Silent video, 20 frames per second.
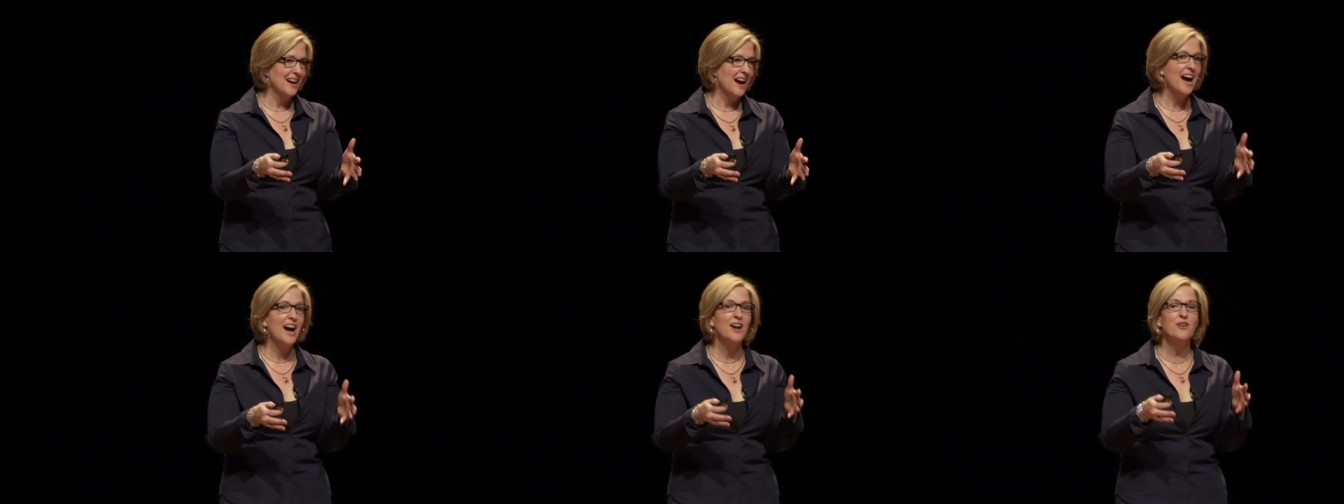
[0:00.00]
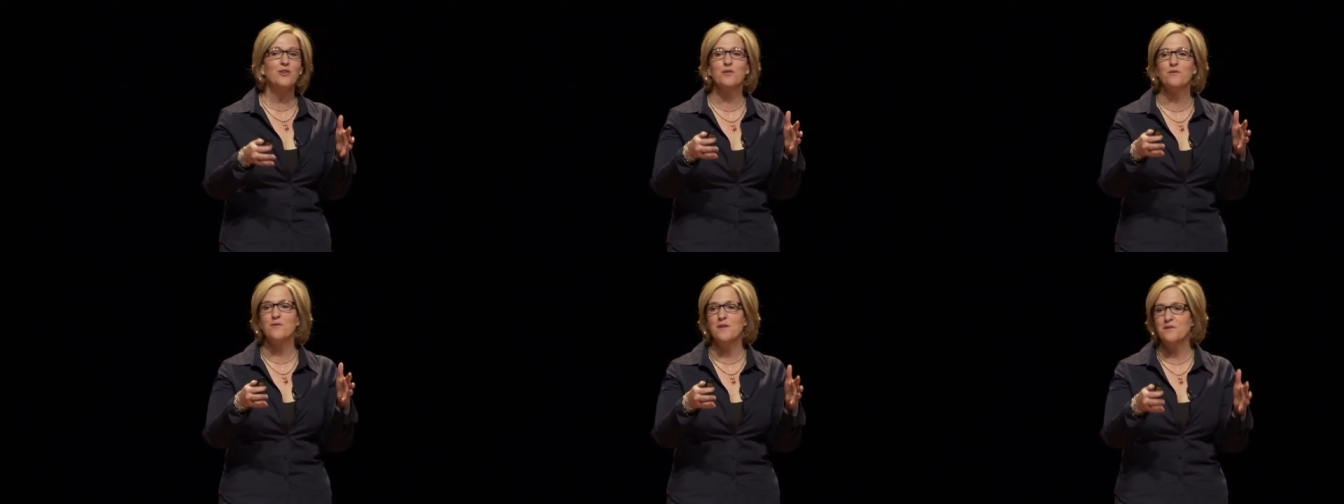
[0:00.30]

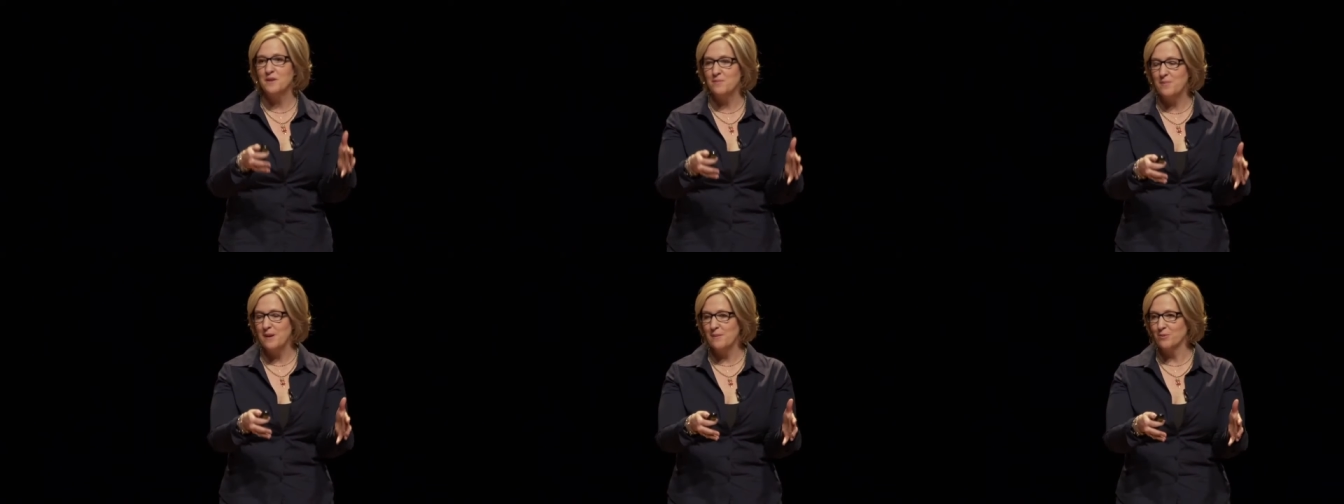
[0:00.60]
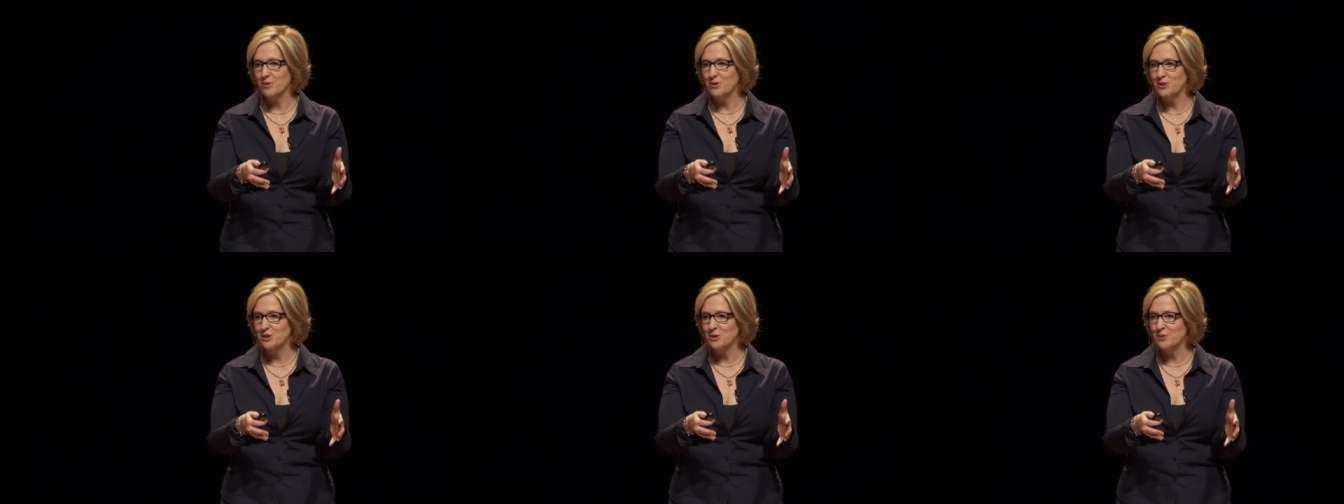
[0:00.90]
150
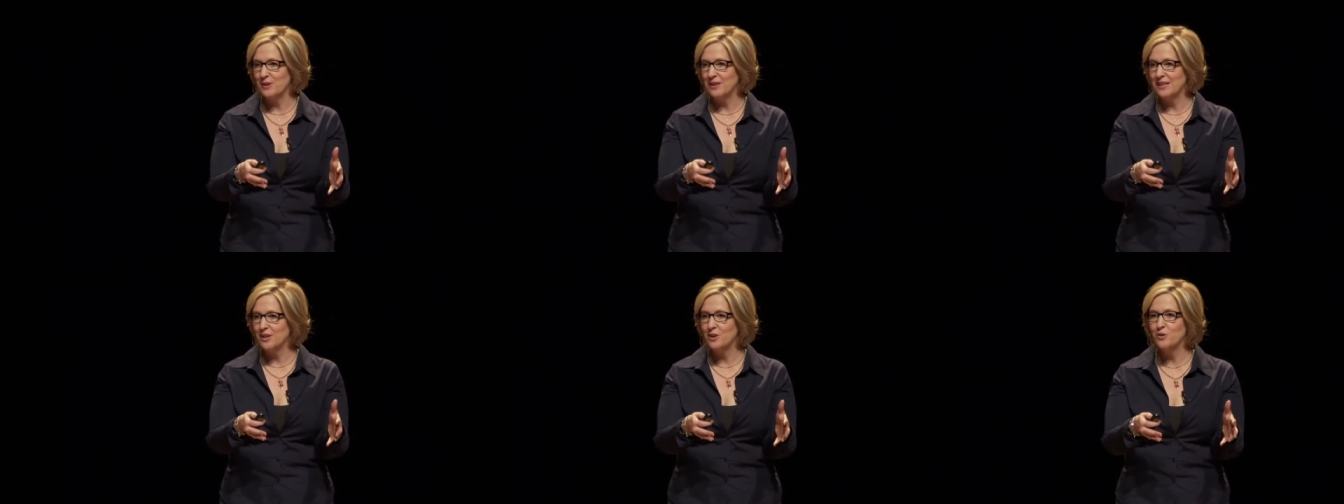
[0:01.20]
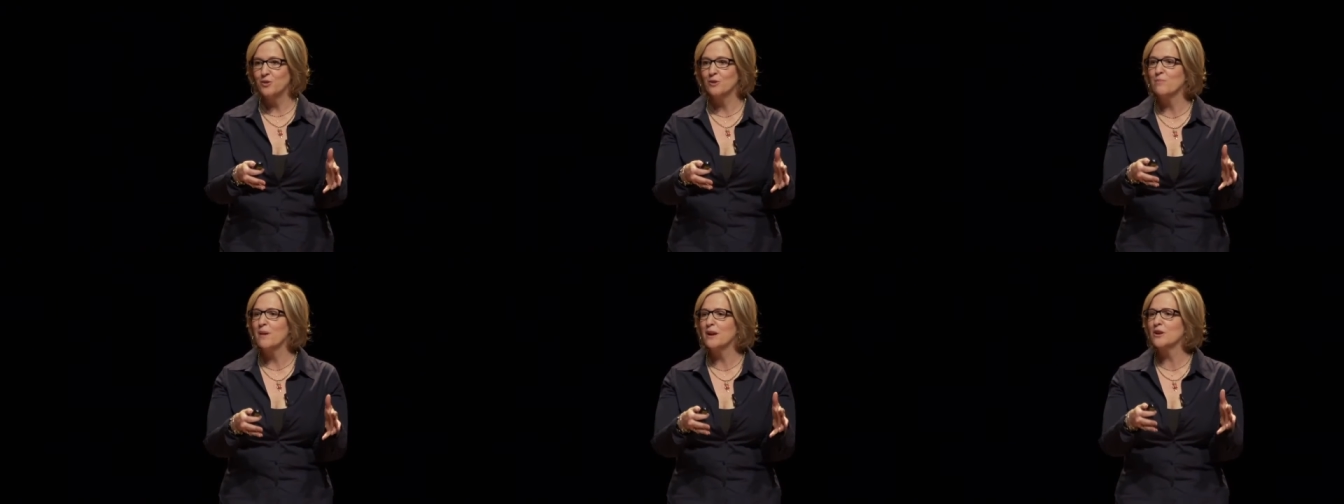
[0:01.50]
people are doing it
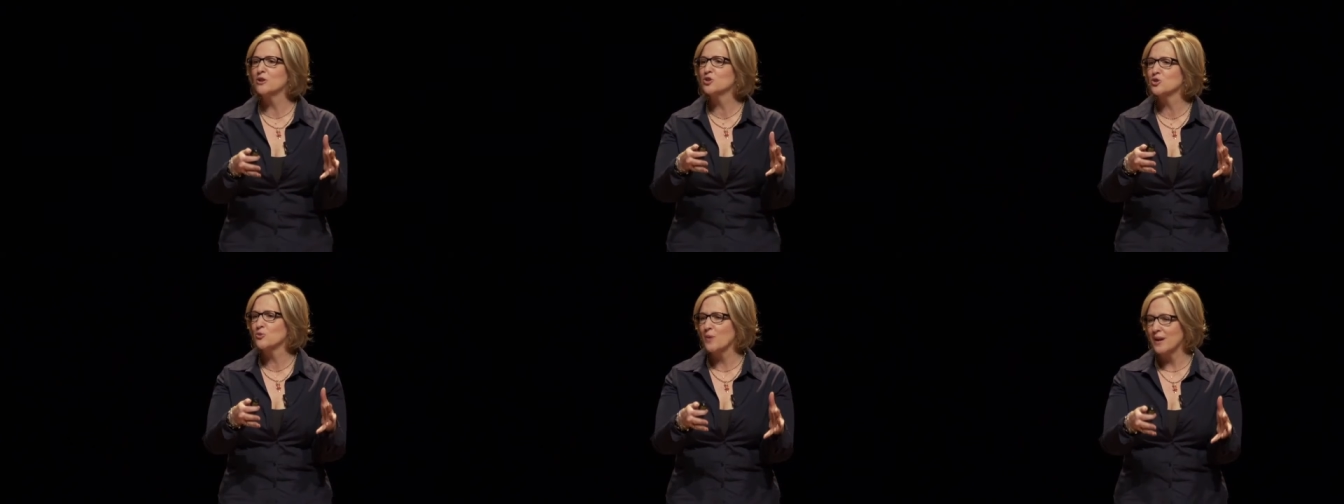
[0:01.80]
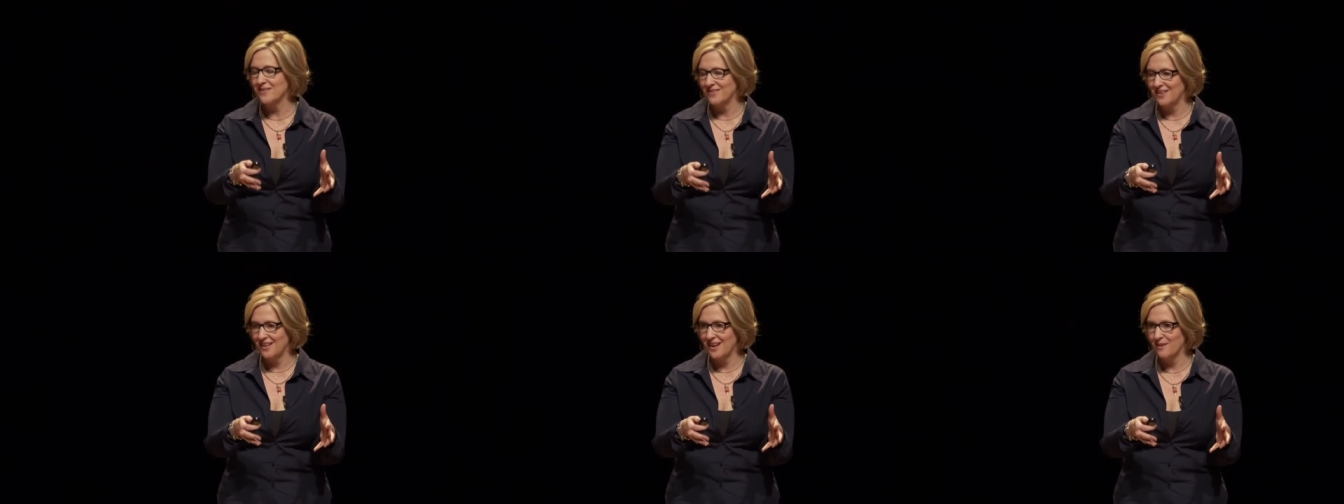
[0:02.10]
who are better
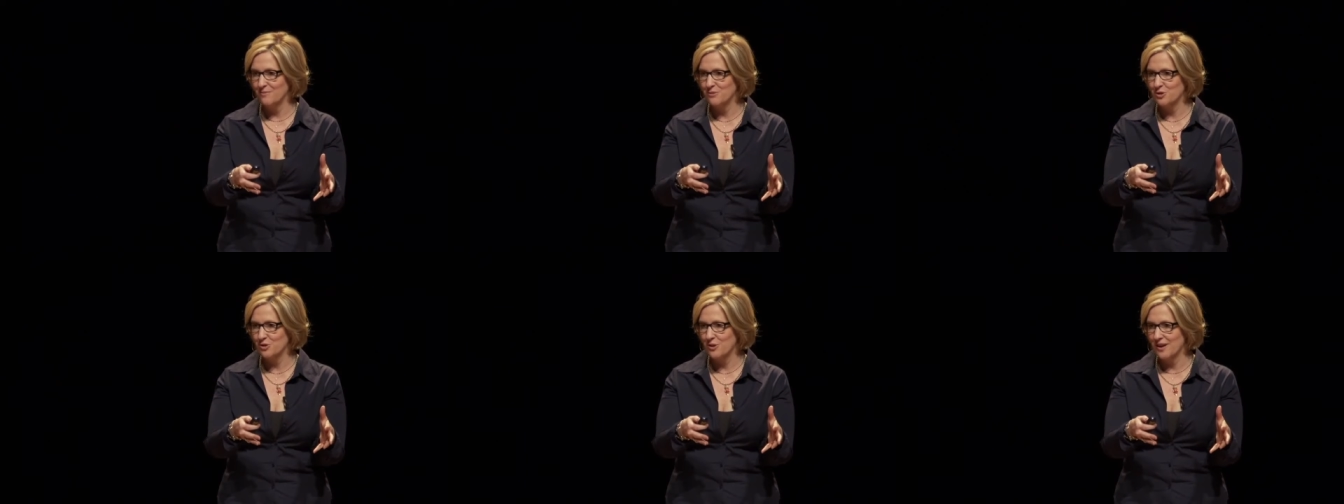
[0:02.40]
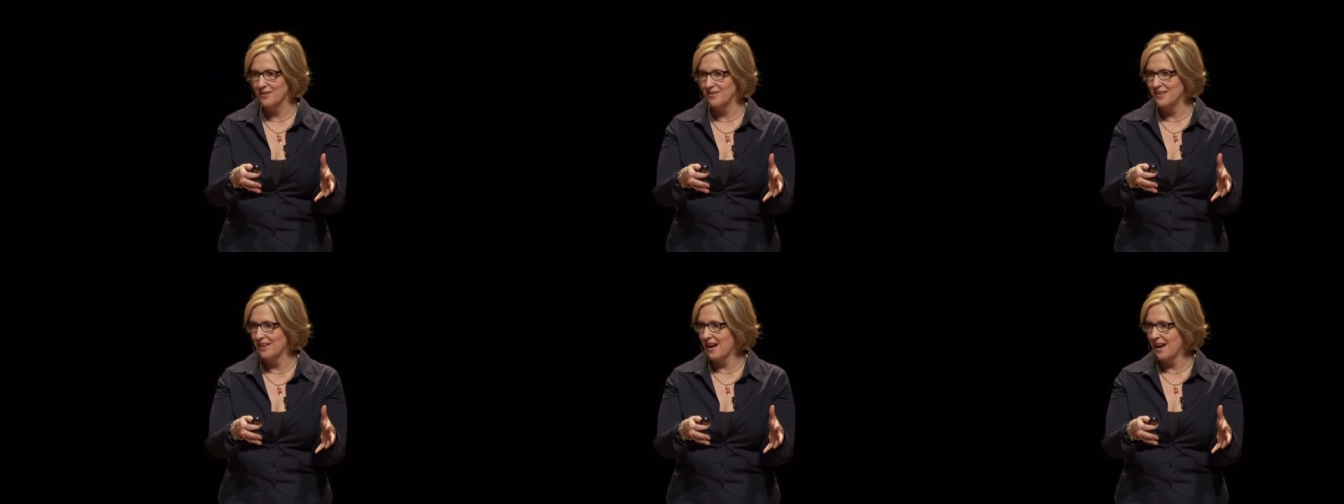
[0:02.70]
trained than, I'm
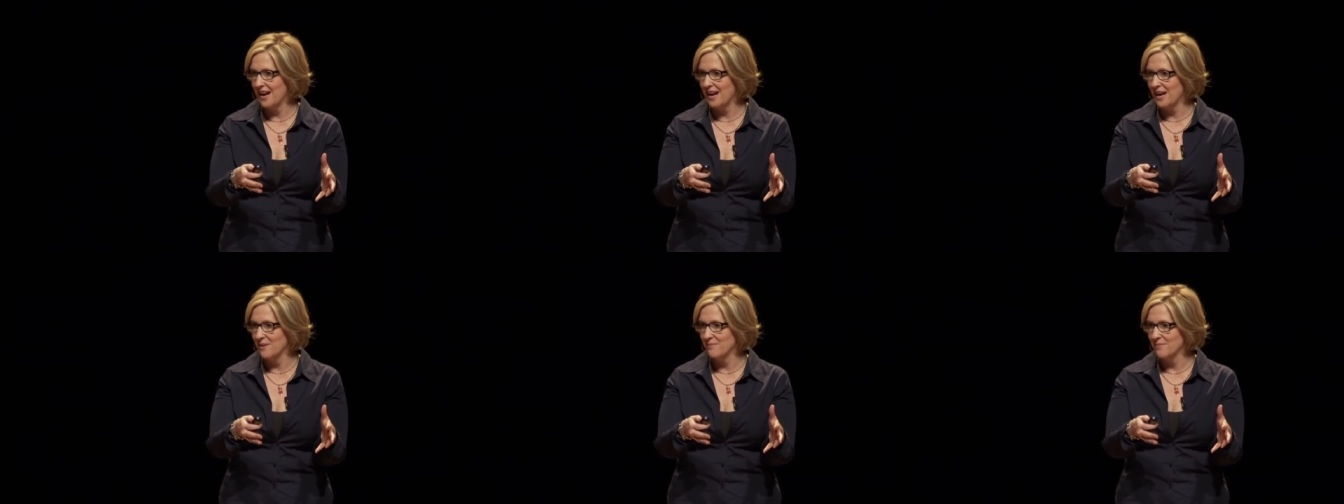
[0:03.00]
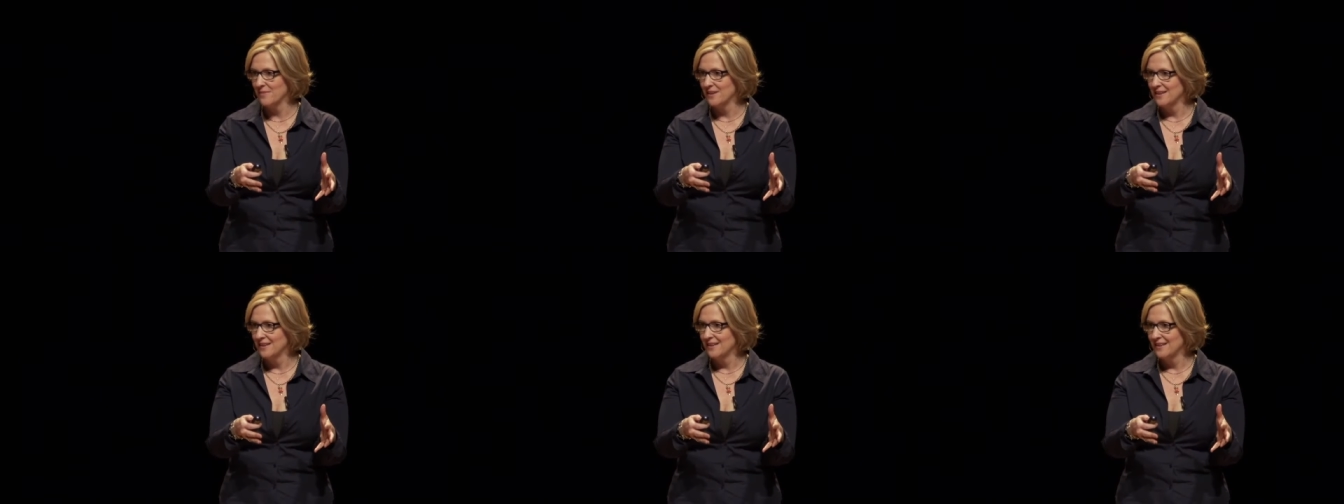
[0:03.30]
tra- than I am.